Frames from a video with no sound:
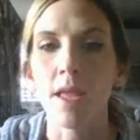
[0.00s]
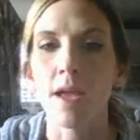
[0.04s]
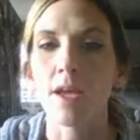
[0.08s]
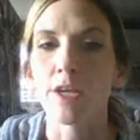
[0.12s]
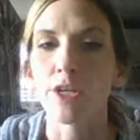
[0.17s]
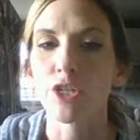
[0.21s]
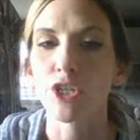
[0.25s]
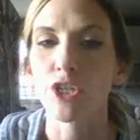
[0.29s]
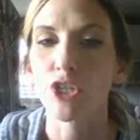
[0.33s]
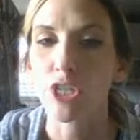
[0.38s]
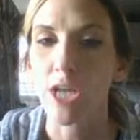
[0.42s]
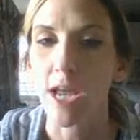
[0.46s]

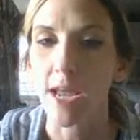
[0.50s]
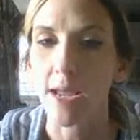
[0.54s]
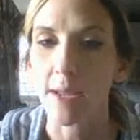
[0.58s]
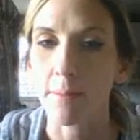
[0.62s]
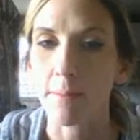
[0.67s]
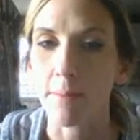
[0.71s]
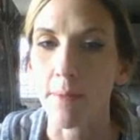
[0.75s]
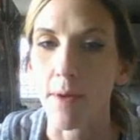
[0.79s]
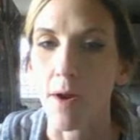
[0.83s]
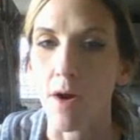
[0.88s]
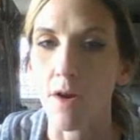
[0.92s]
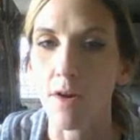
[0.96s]

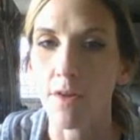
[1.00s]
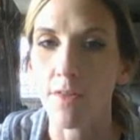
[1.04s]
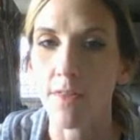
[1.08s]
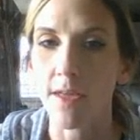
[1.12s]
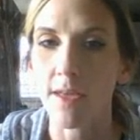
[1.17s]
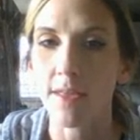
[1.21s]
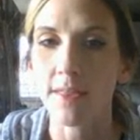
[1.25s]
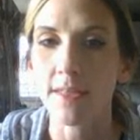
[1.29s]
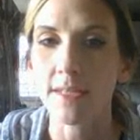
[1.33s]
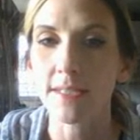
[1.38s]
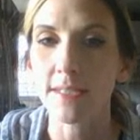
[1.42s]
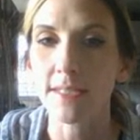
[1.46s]
Shape, are
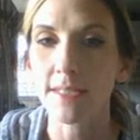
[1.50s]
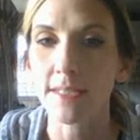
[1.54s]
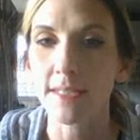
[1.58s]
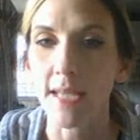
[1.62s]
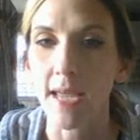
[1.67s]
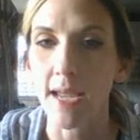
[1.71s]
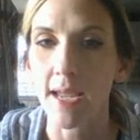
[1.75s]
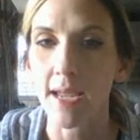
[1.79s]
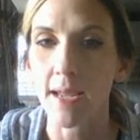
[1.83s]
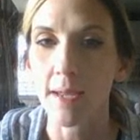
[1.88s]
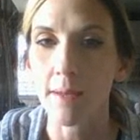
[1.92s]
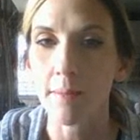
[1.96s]
they the
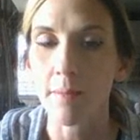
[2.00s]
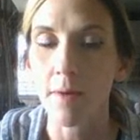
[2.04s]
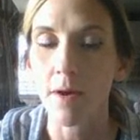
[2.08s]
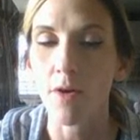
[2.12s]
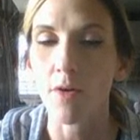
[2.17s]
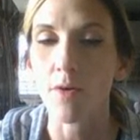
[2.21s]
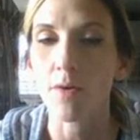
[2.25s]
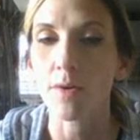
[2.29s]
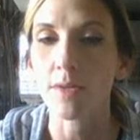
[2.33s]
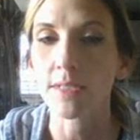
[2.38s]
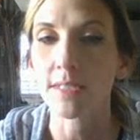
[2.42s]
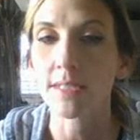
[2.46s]
same
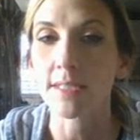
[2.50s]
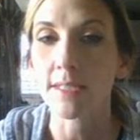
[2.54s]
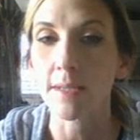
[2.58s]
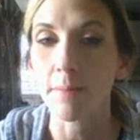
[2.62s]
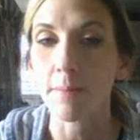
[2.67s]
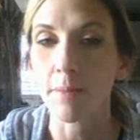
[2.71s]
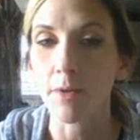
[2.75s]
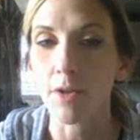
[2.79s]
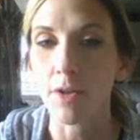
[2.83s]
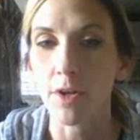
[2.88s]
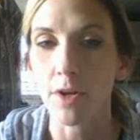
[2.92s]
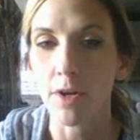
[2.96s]
or
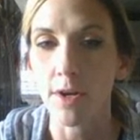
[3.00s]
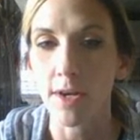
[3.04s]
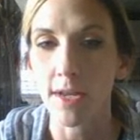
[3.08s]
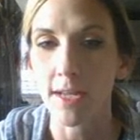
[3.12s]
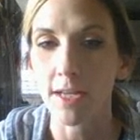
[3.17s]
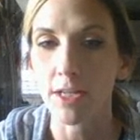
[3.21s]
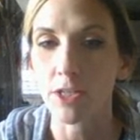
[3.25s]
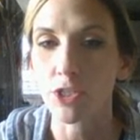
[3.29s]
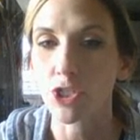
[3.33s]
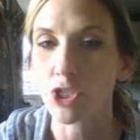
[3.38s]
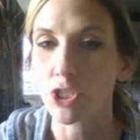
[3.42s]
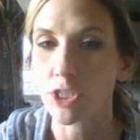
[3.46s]
similar
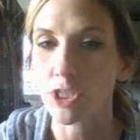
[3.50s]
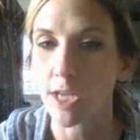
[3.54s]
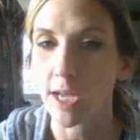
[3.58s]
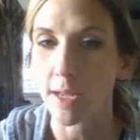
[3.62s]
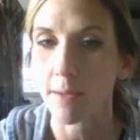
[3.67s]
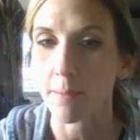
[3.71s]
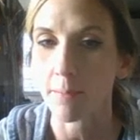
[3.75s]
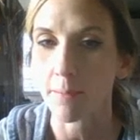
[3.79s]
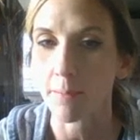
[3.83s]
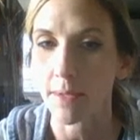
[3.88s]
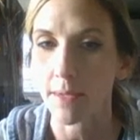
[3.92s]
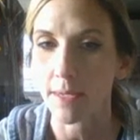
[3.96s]
in
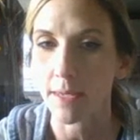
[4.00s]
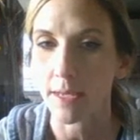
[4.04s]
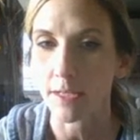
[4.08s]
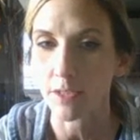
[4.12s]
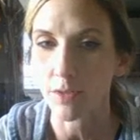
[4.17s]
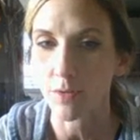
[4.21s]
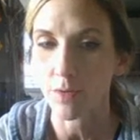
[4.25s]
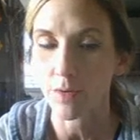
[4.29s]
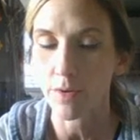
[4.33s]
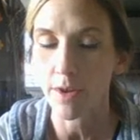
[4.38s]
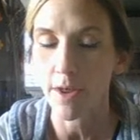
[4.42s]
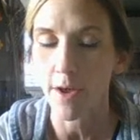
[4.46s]
shape?
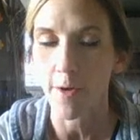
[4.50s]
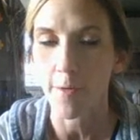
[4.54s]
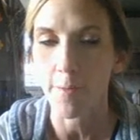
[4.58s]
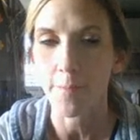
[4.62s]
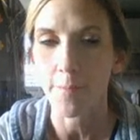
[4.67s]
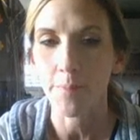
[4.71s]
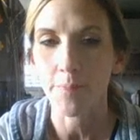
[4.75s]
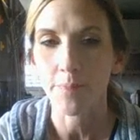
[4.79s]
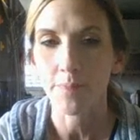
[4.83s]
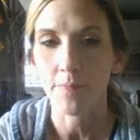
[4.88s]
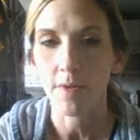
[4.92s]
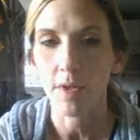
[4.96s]
Yes or no?
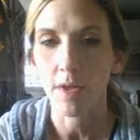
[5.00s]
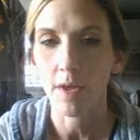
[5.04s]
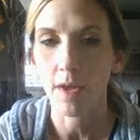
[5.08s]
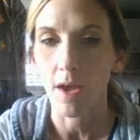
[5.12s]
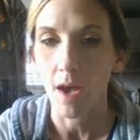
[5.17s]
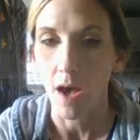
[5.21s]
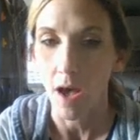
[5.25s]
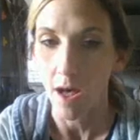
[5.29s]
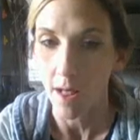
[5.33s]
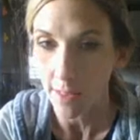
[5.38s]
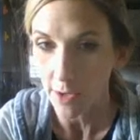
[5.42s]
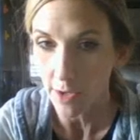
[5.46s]

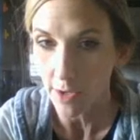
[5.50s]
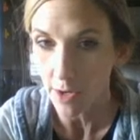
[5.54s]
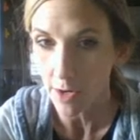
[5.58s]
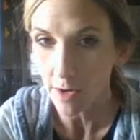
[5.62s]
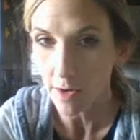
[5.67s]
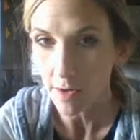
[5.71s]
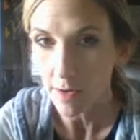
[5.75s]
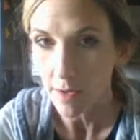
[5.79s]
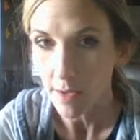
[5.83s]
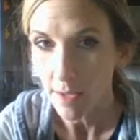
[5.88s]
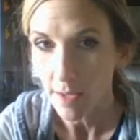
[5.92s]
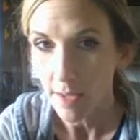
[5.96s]

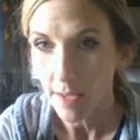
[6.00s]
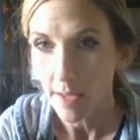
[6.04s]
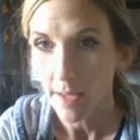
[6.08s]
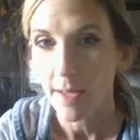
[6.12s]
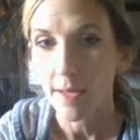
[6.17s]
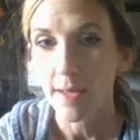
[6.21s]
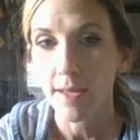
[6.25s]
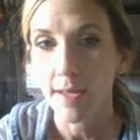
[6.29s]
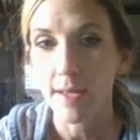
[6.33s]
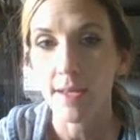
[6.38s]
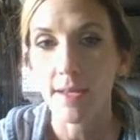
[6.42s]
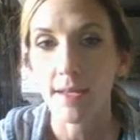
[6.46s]
Color,
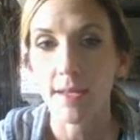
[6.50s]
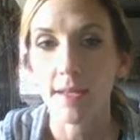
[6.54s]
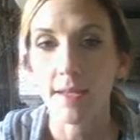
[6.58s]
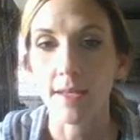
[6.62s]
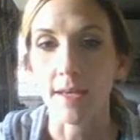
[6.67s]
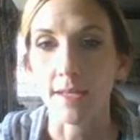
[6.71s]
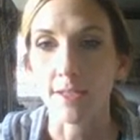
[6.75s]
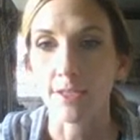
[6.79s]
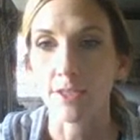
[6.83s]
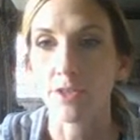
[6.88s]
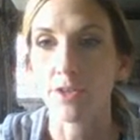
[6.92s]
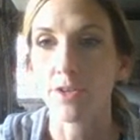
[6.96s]

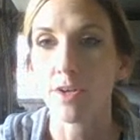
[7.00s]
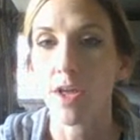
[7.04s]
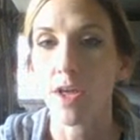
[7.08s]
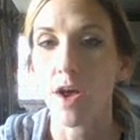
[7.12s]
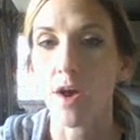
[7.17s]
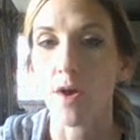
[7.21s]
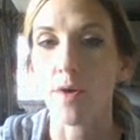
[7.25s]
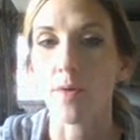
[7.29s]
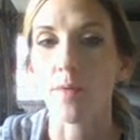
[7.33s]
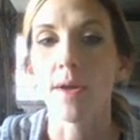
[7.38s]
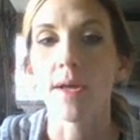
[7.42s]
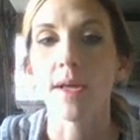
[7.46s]
yes or
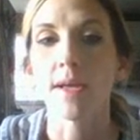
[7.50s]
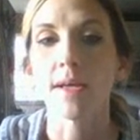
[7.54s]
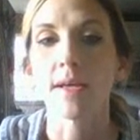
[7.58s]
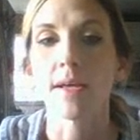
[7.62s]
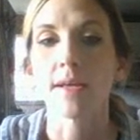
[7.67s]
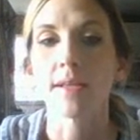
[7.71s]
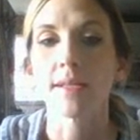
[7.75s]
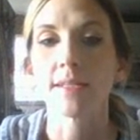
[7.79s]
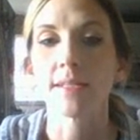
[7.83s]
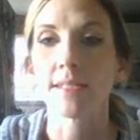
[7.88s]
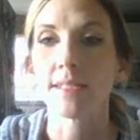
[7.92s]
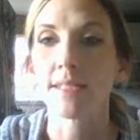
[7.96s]
no?
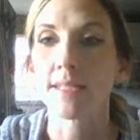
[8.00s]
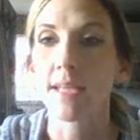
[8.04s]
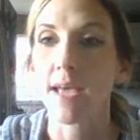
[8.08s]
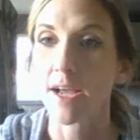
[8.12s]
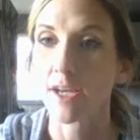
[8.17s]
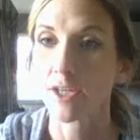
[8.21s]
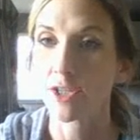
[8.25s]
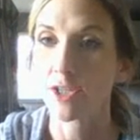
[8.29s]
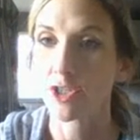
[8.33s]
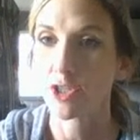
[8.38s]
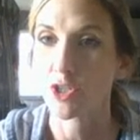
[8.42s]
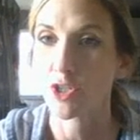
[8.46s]

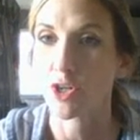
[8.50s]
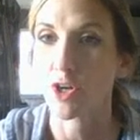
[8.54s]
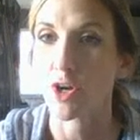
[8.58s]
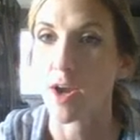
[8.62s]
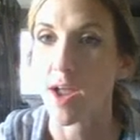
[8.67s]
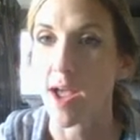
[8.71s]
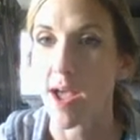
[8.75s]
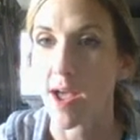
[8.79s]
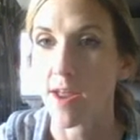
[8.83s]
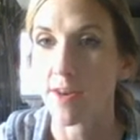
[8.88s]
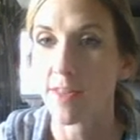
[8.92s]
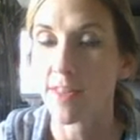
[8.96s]
Texture,
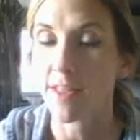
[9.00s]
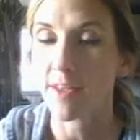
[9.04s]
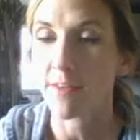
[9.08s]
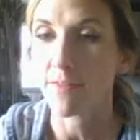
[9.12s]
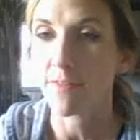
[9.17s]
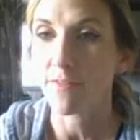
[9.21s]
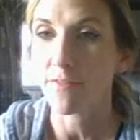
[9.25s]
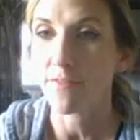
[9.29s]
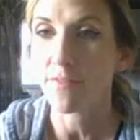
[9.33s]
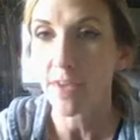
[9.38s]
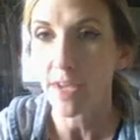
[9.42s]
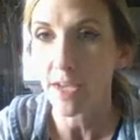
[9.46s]
how do
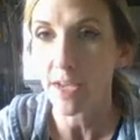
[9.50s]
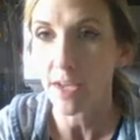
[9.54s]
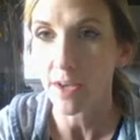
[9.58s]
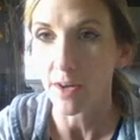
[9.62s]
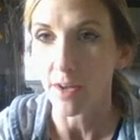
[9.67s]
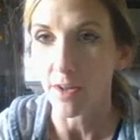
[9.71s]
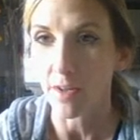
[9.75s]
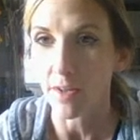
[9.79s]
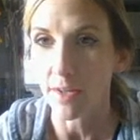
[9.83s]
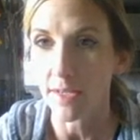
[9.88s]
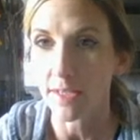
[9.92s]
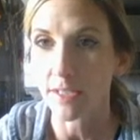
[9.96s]
they
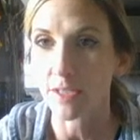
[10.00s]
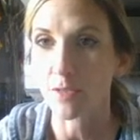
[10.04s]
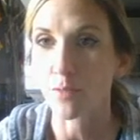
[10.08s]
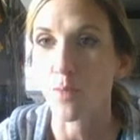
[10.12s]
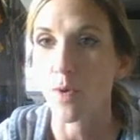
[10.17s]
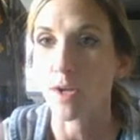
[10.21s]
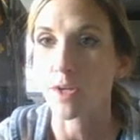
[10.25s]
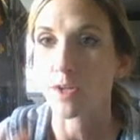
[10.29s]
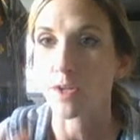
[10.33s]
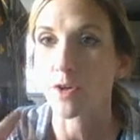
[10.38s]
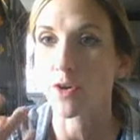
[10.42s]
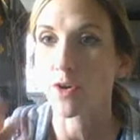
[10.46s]
feel? Is
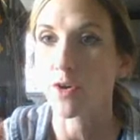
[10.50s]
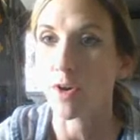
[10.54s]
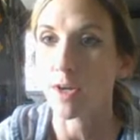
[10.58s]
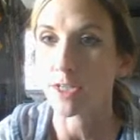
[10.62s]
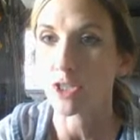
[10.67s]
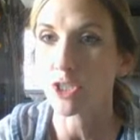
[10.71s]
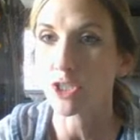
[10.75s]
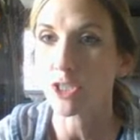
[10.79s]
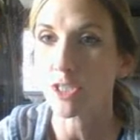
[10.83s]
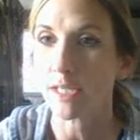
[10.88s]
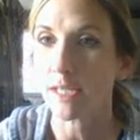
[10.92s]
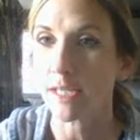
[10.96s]
one
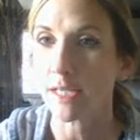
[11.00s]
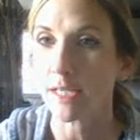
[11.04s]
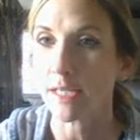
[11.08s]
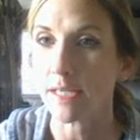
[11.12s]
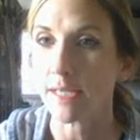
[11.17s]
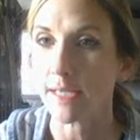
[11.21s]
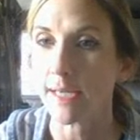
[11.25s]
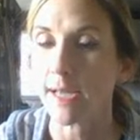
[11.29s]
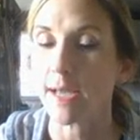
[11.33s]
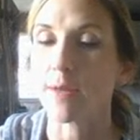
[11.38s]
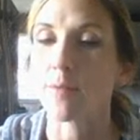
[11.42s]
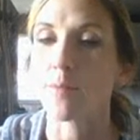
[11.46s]

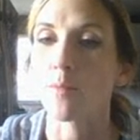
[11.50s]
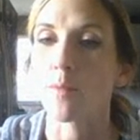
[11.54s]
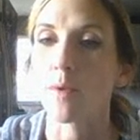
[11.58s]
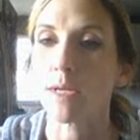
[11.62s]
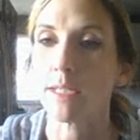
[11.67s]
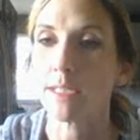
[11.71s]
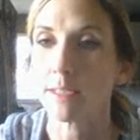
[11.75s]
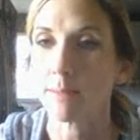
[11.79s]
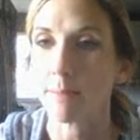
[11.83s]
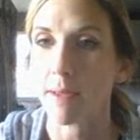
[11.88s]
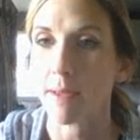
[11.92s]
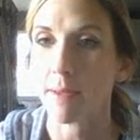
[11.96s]
crunchy and
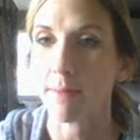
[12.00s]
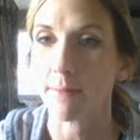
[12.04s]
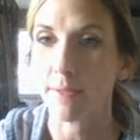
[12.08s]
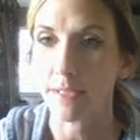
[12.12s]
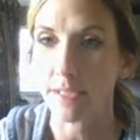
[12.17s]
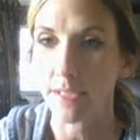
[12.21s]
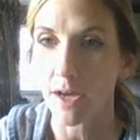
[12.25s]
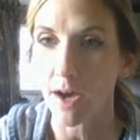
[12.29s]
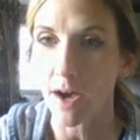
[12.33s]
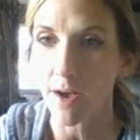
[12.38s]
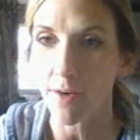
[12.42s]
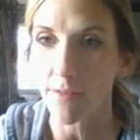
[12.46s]
one's maybe
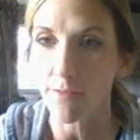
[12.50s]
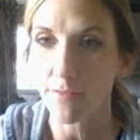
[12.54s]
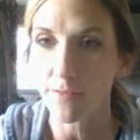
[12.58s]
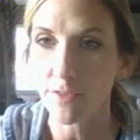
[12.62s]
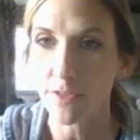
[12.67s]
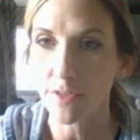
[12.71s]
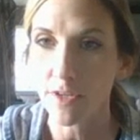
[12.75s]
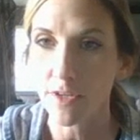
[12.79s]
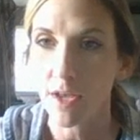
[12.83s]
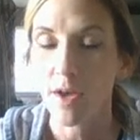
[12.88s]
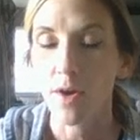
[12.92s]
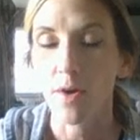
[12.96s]

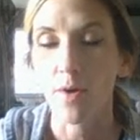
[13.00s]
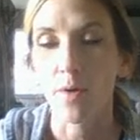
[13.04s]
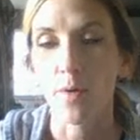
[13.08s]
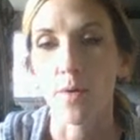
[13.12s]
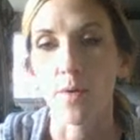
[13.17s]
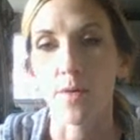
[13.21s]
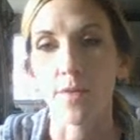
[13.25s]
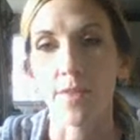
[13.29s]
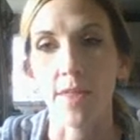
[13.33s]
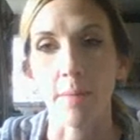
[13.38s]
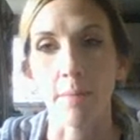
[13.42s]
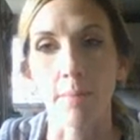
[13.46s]
soft?
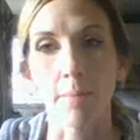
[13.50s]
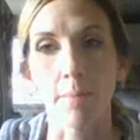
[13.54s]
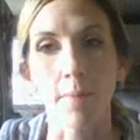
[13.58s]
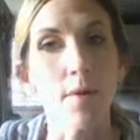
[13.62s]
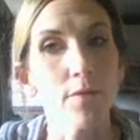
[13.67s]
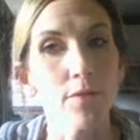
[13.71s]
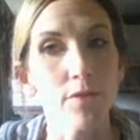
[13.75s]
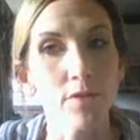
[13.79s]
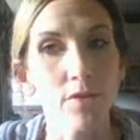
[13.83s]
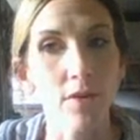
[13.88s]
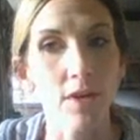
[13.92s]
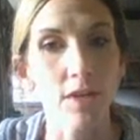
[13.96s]
Or are they
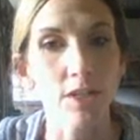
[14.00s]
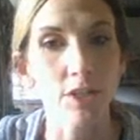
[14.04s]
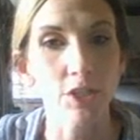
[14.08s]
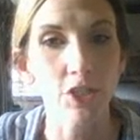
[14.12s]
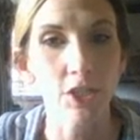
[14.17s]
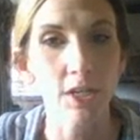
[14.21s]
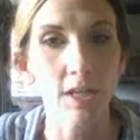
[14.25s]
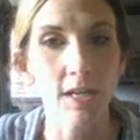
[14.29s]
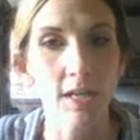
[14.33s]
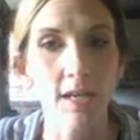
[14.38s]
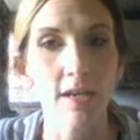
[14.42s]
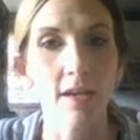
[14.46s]
both
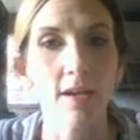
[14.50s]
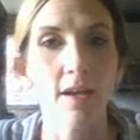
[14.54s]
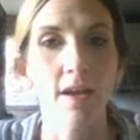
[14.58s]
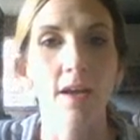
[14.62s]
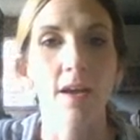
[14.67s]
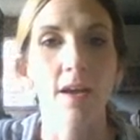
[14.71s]
crunchy?